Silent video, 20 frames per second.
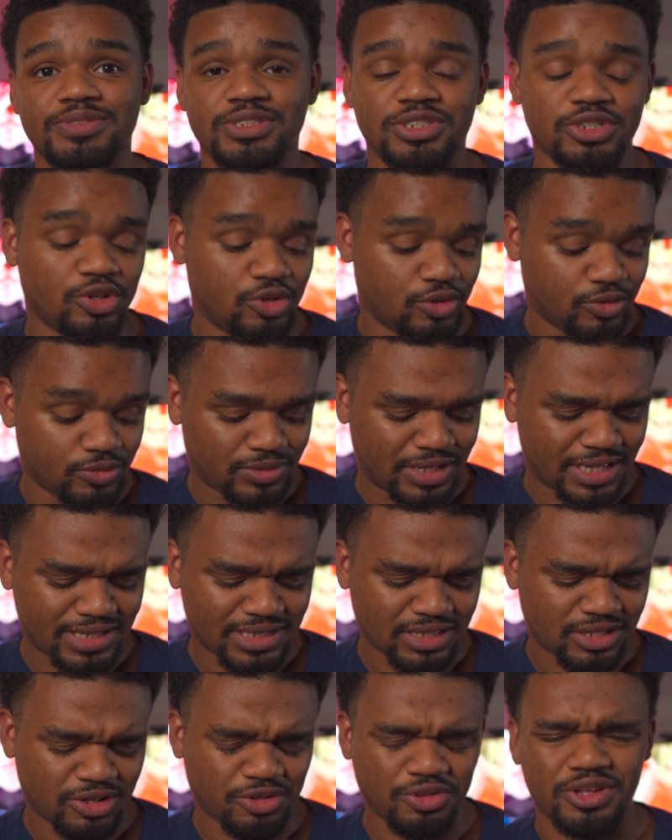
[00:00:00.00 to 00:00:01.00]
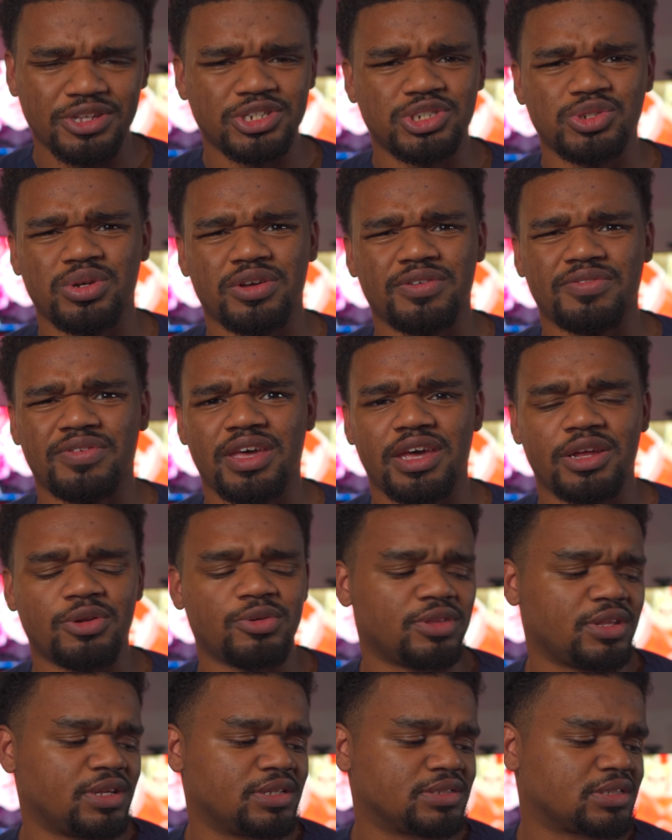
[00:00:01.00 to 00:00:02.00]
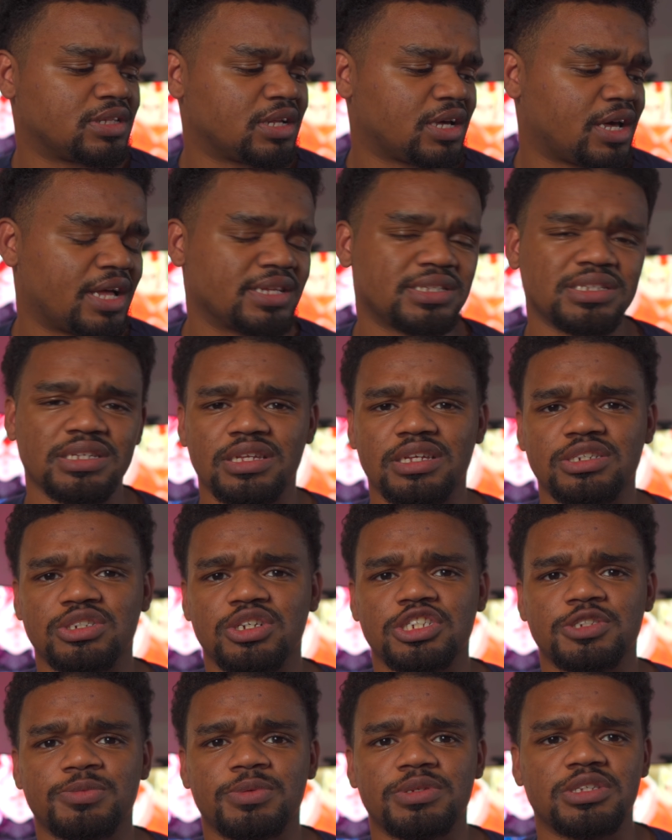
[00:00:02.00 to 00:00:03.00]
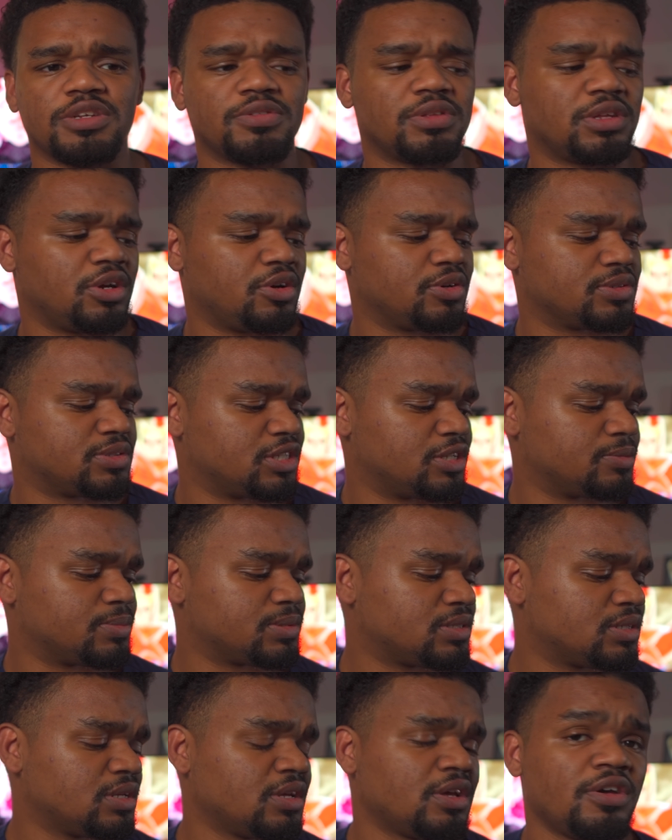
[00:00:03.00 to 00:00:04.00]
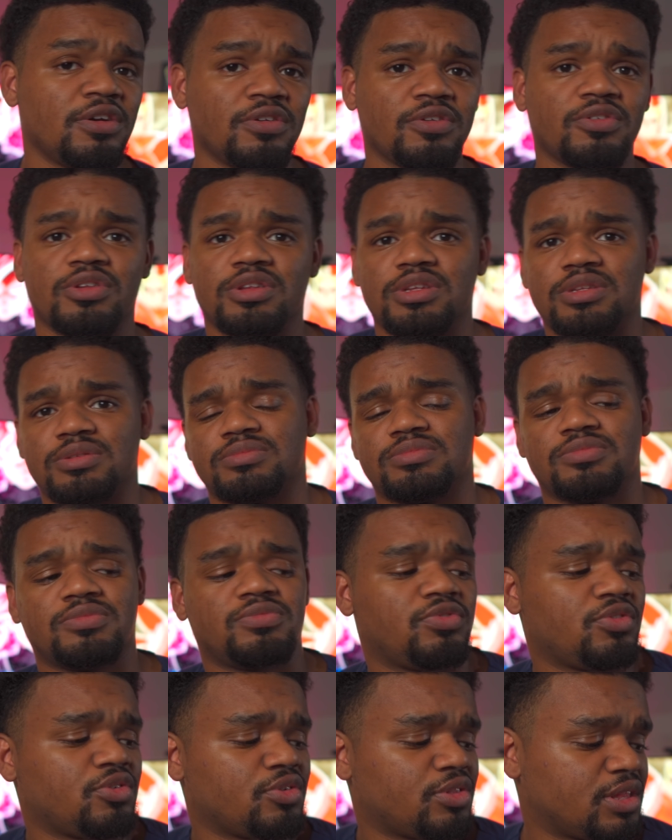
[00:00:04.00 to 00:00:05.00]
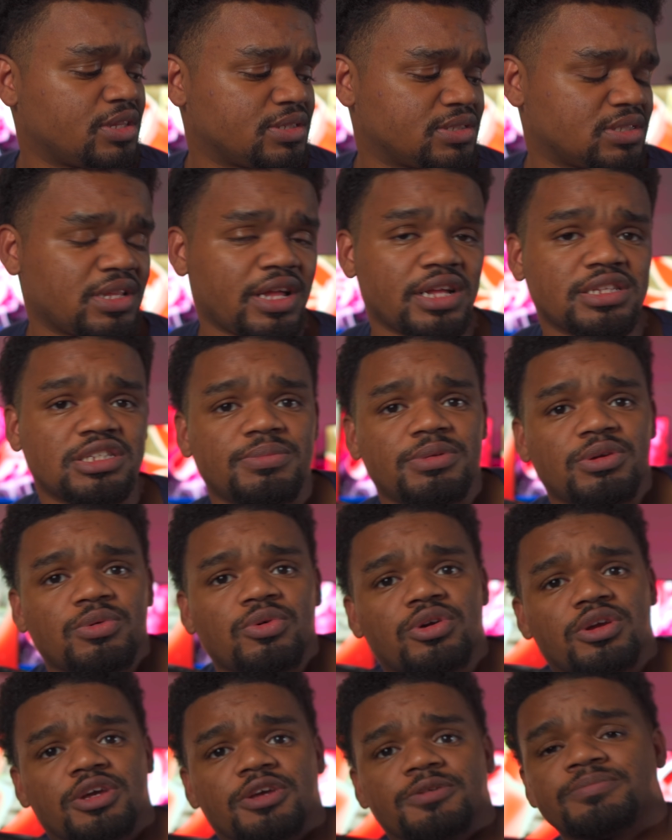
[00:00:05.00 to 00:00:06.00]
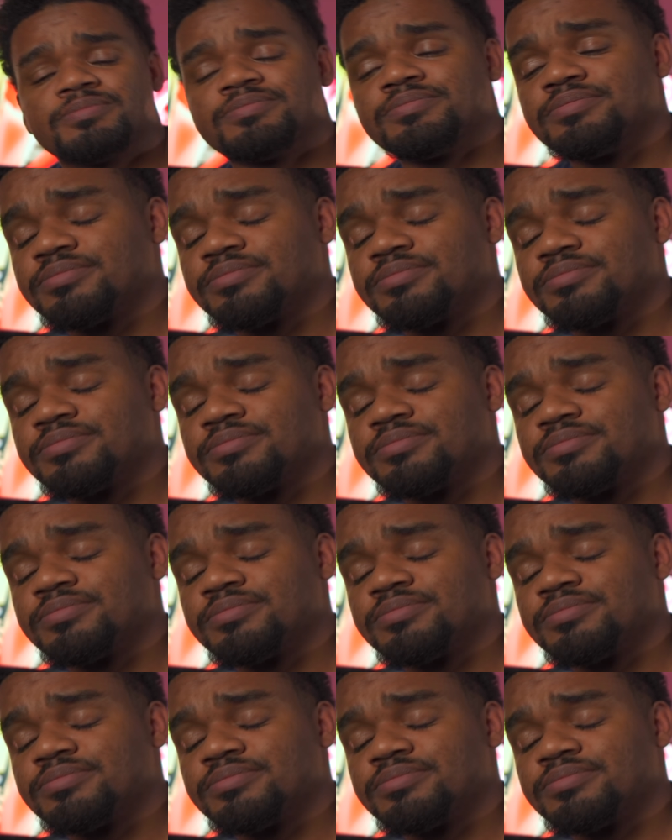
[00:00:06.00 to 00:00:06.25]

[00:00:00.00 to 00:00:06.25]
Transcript: So that's another issue I've had with these, the constant adjustments of the ear tips for this not to be working.